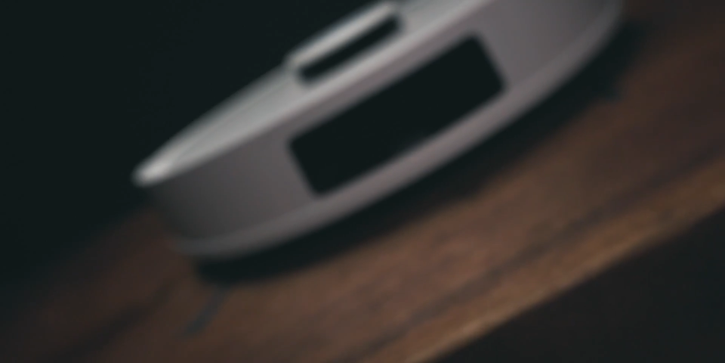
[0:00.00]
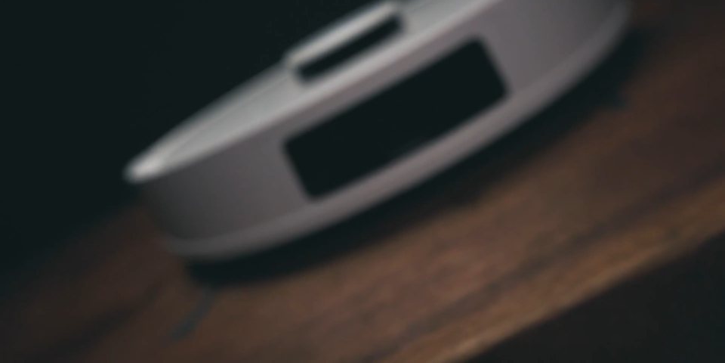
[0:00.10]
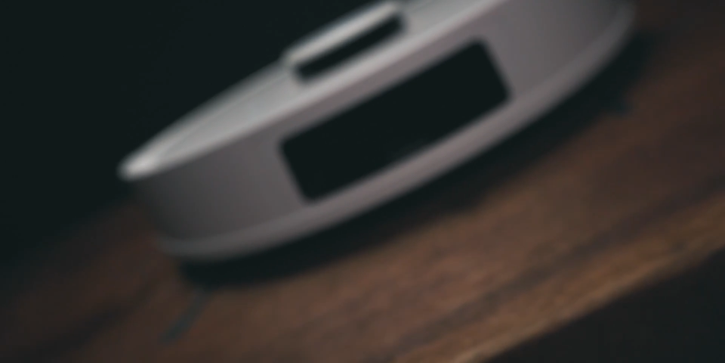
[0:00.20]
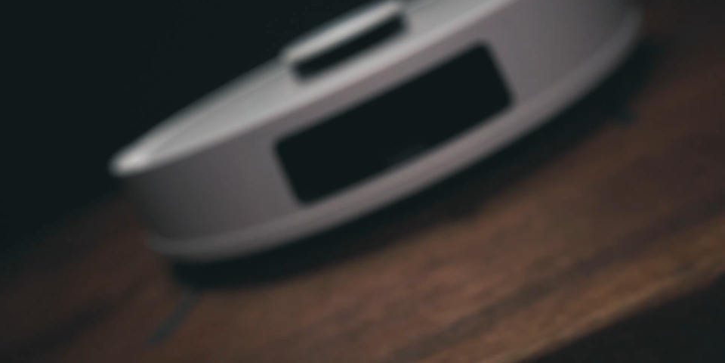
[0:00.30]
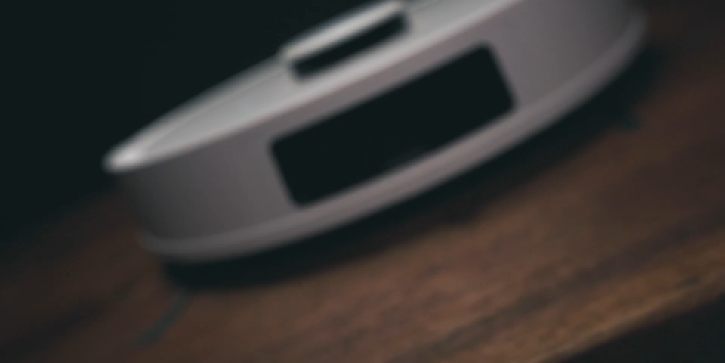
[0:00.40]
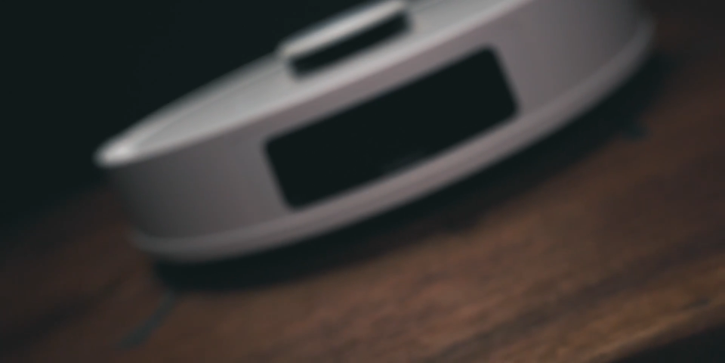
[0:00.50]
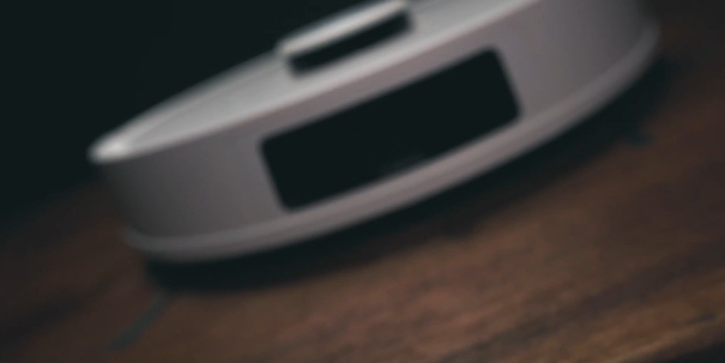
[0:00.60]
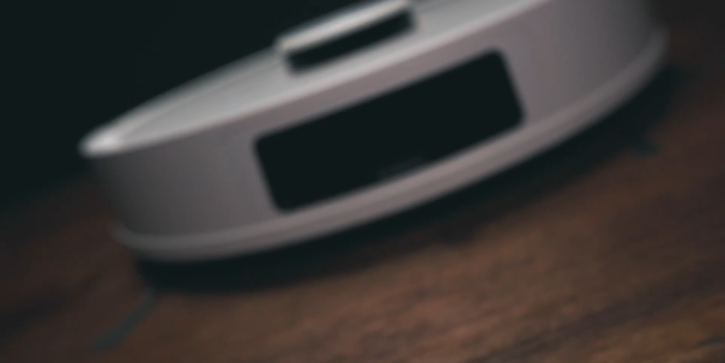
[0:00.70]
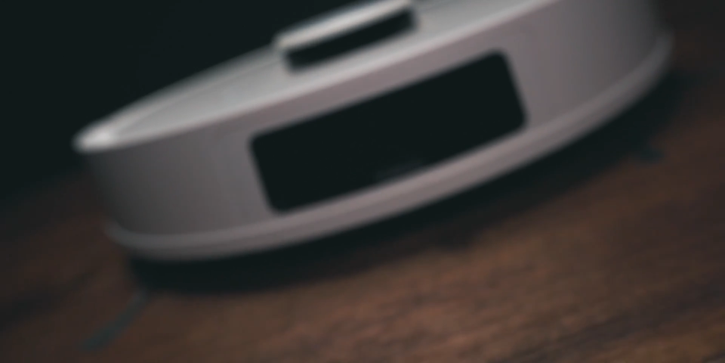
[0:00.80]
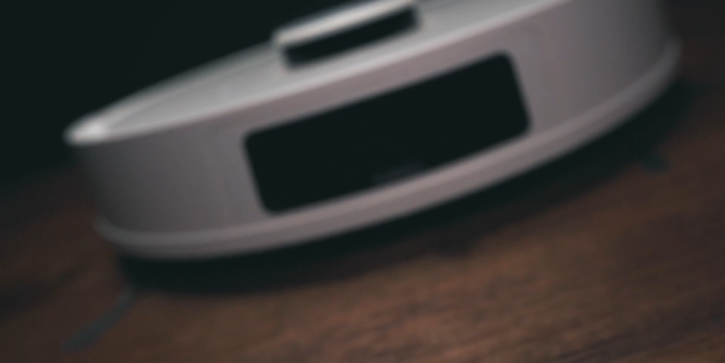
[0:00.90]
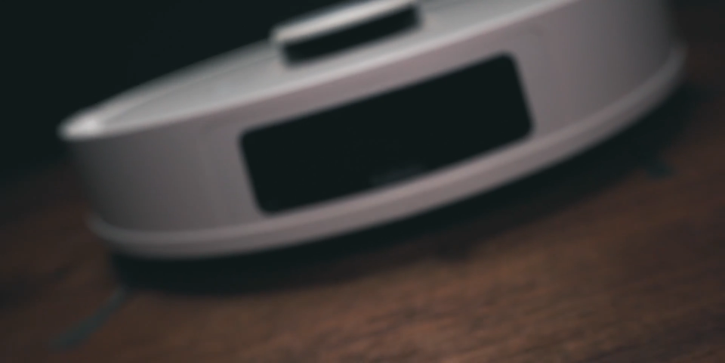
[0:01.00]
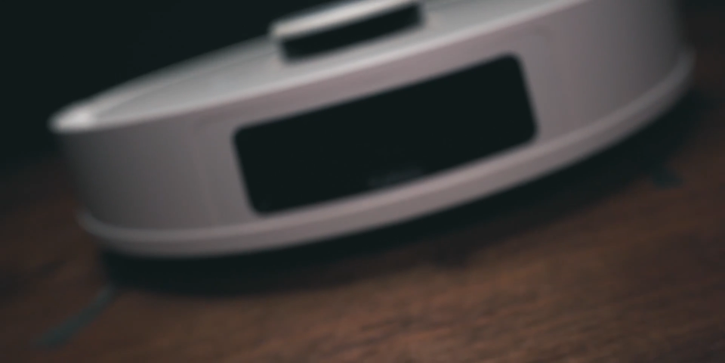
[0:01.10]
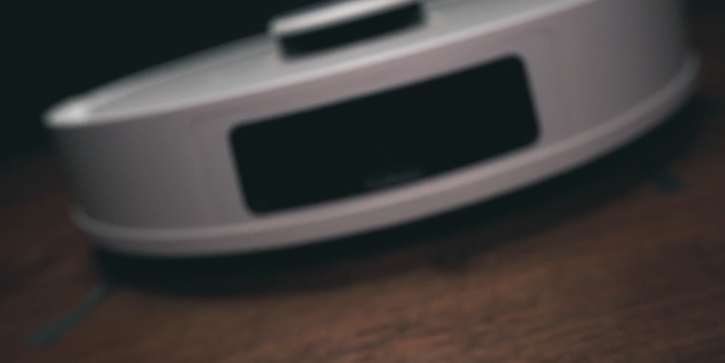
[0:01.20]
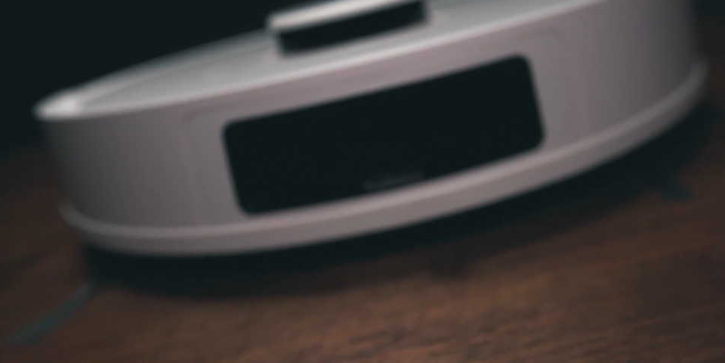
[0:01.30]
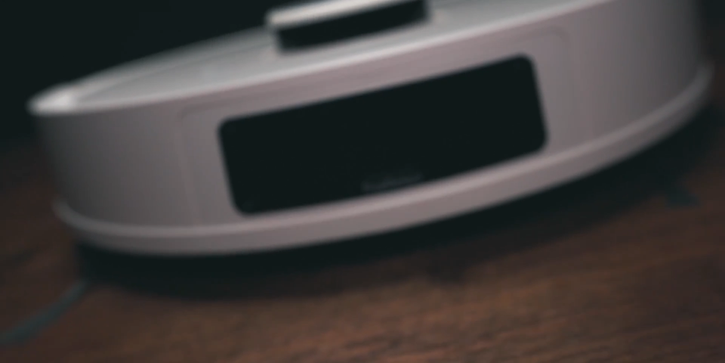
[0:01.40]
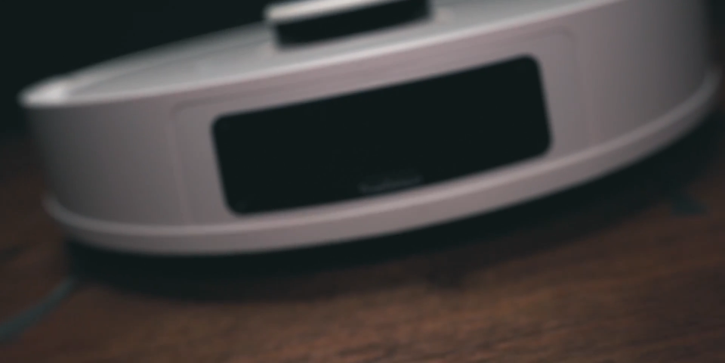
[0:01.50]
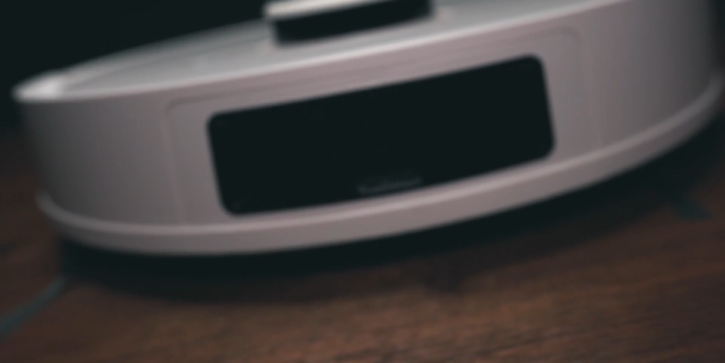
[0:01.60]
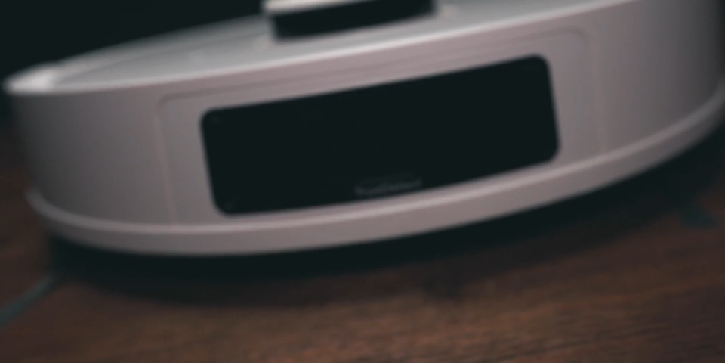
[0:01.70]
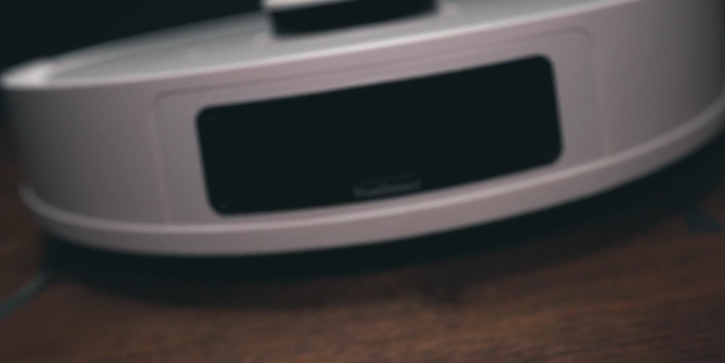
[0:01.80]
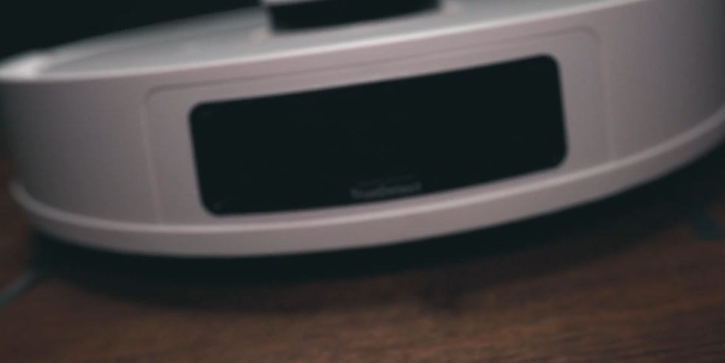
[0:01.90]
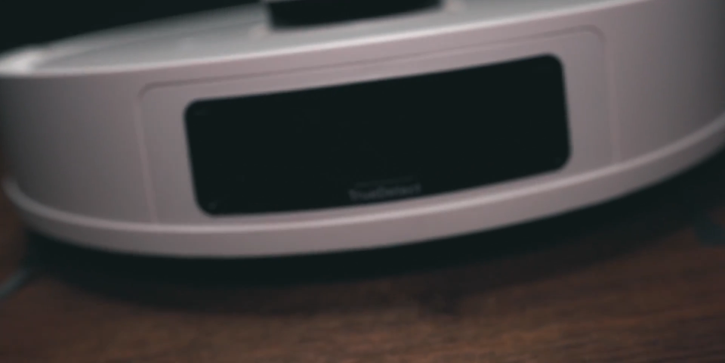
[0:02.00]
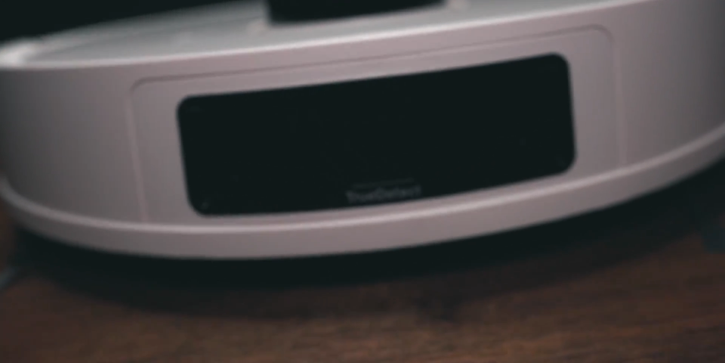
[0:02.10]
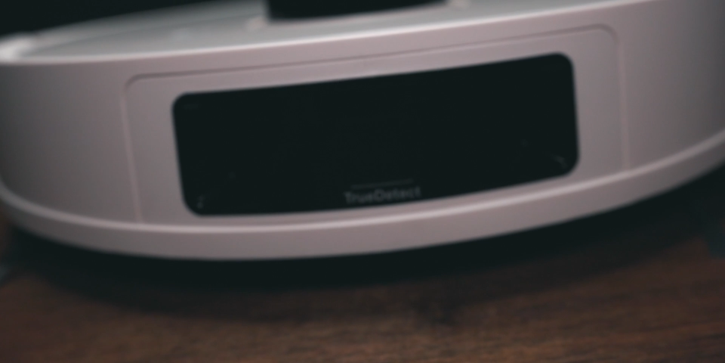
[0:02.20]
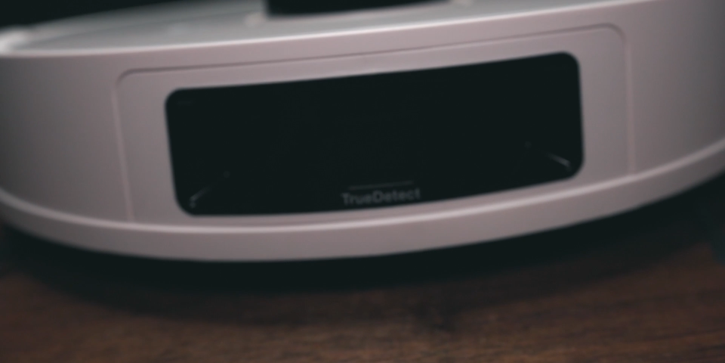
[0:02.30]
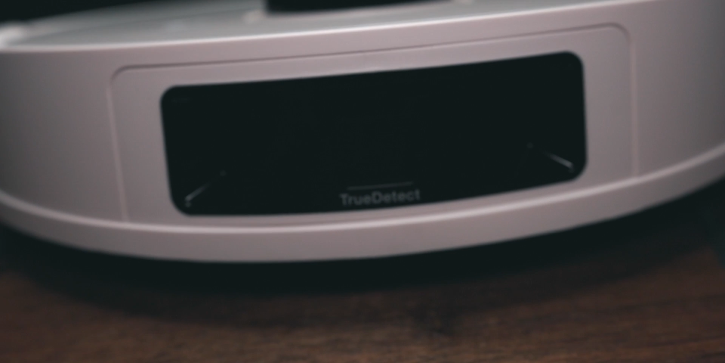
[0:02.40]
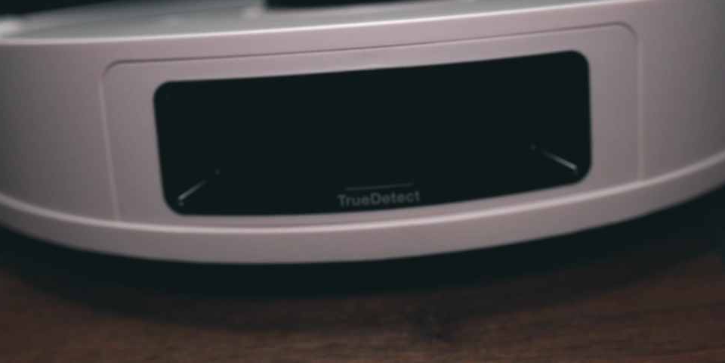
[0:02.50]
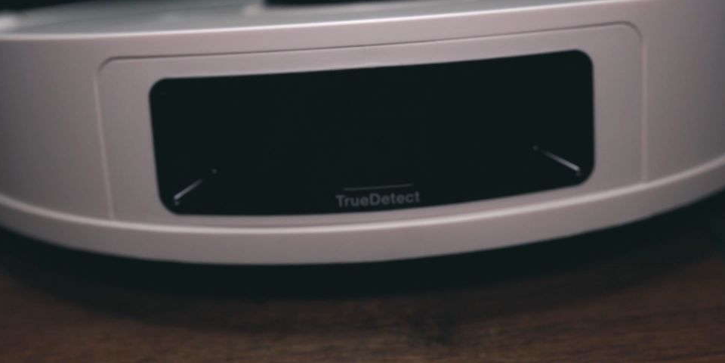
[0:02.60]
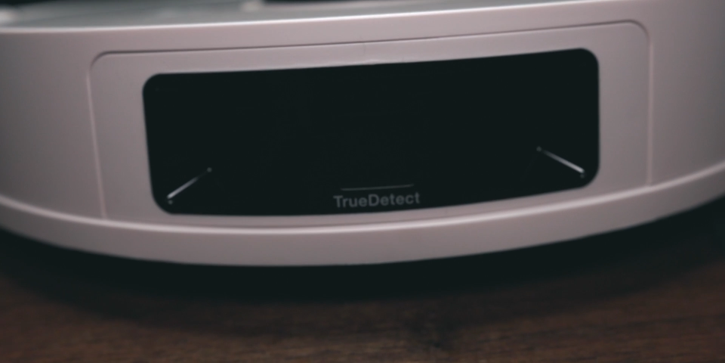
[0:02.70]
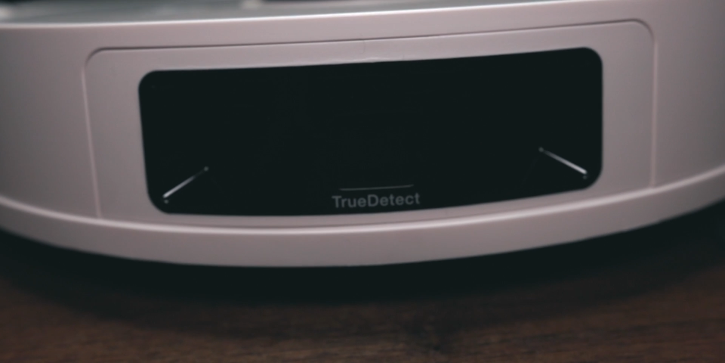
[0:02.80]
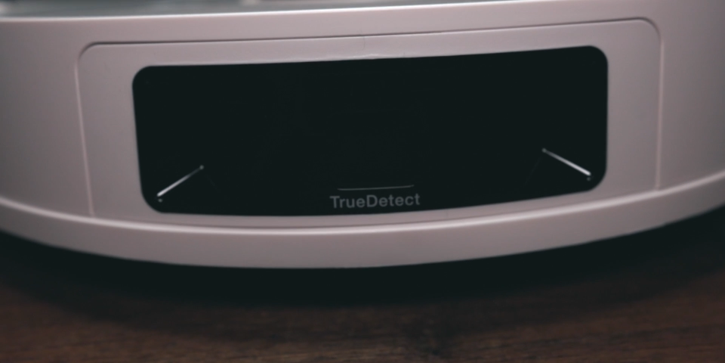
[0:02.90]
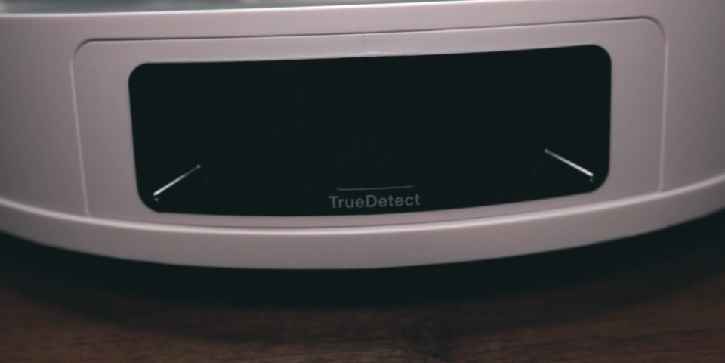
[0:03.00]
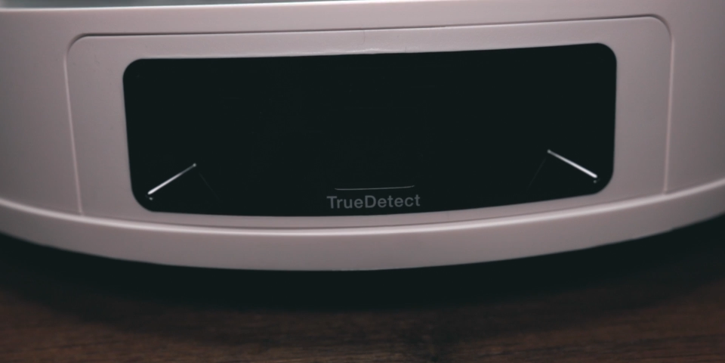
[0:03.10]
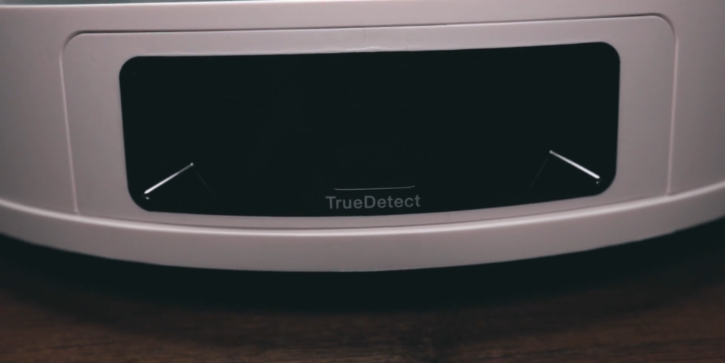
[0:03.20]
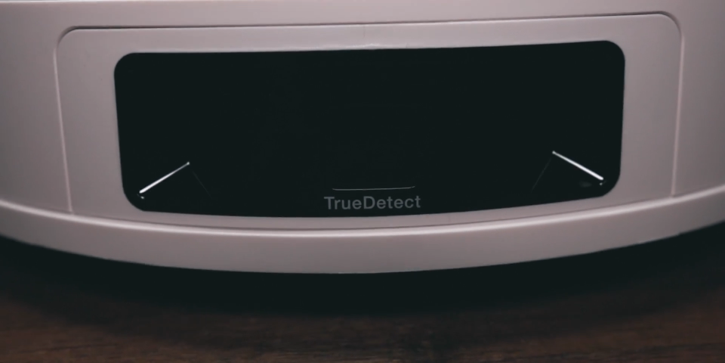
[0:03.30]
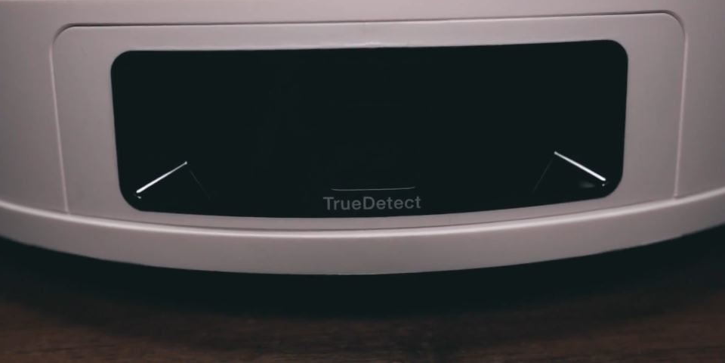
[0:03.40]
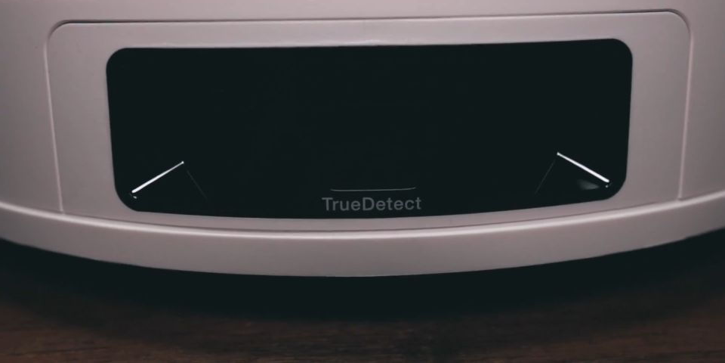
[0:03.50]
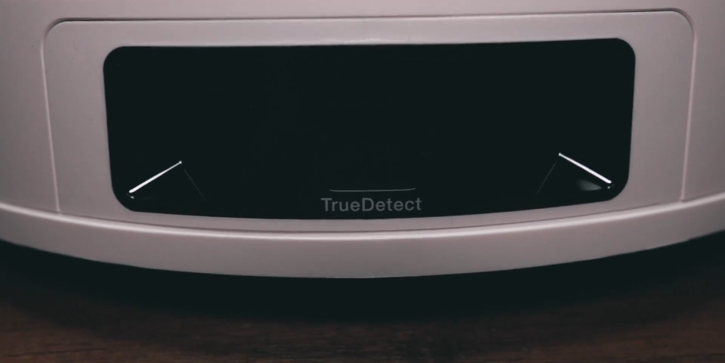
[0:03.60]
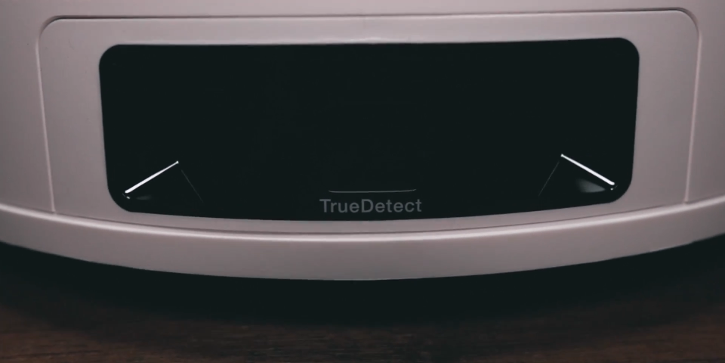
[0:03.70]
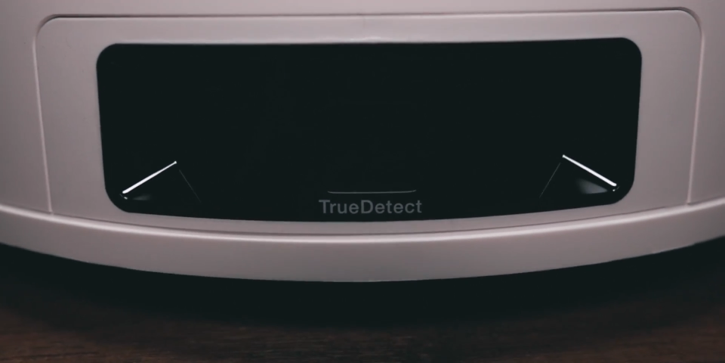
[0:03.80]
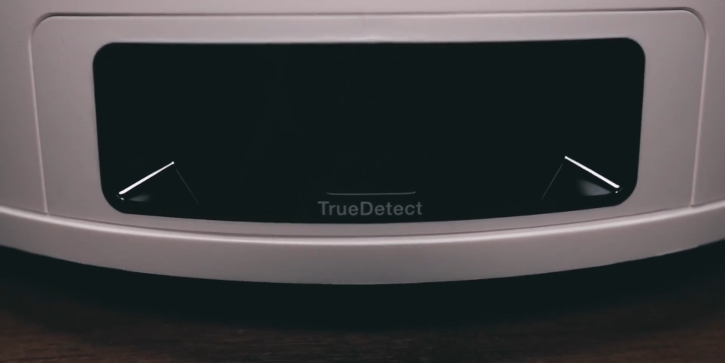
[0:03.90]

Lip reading: [unreadable: no face in view]